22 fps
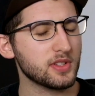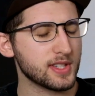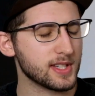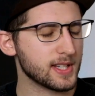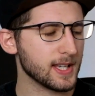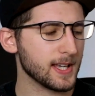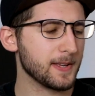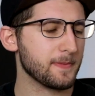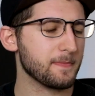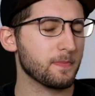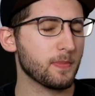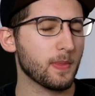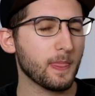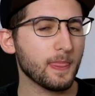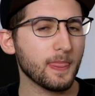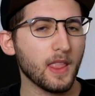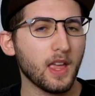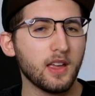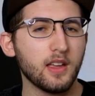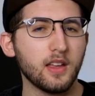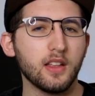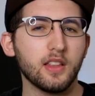today.
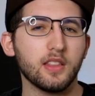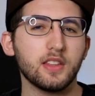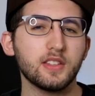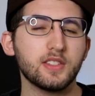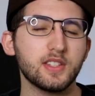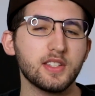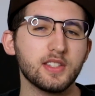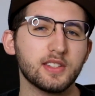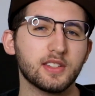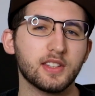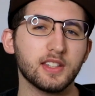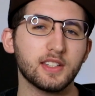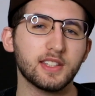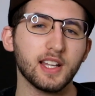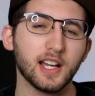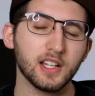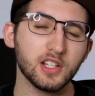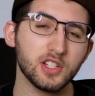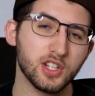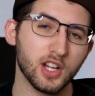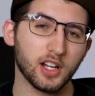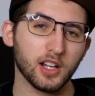This is the
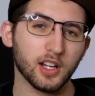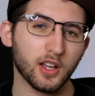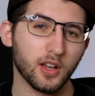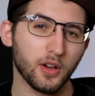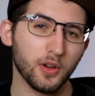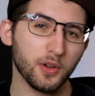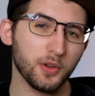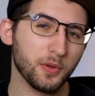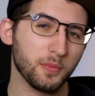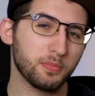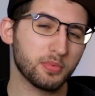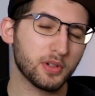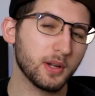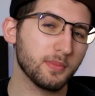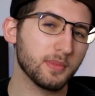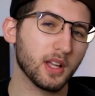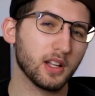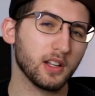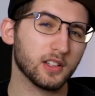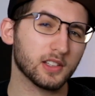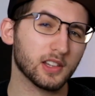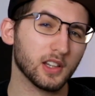D'Angelico
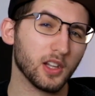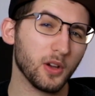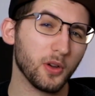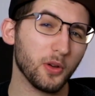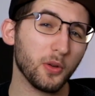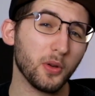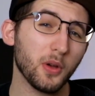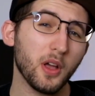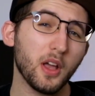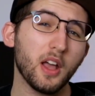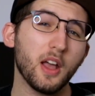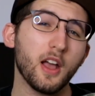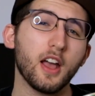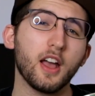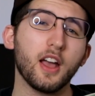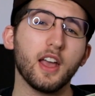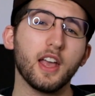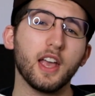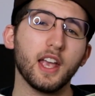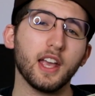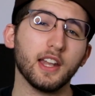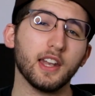Premier Ludlow
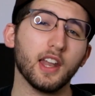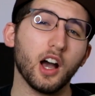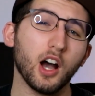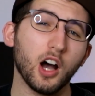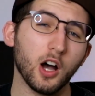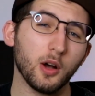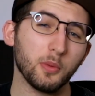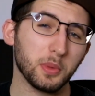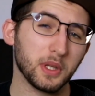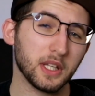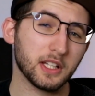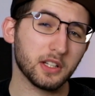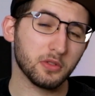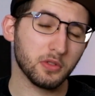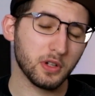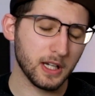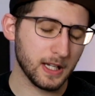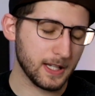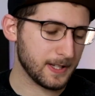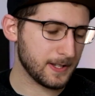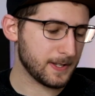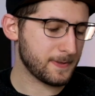in Army
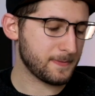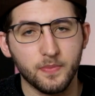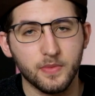Green.